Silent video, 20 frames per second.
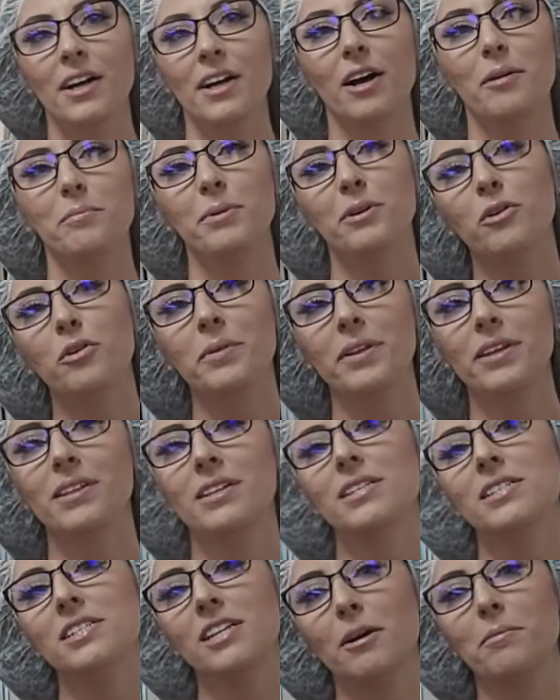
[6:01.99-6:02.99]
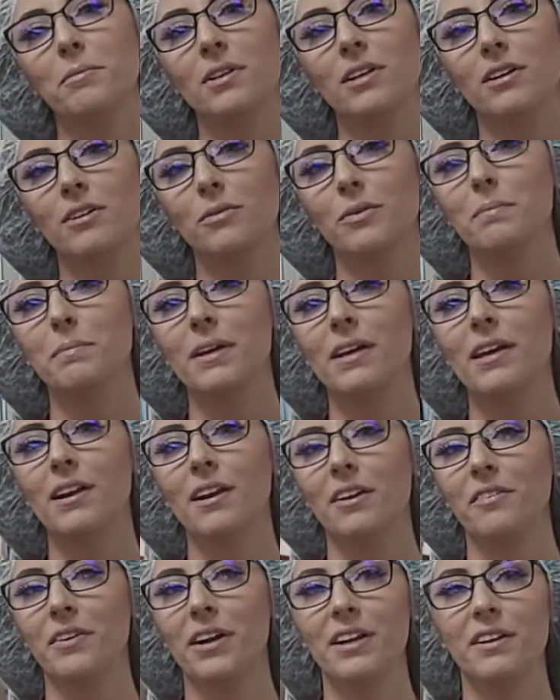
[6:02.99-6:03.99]
But normally this time of the year we'd be
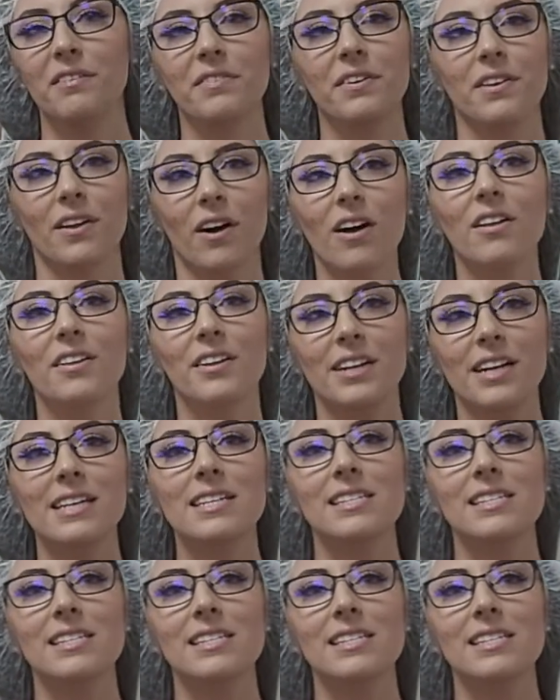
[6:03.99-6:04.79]
getting ready for the holiday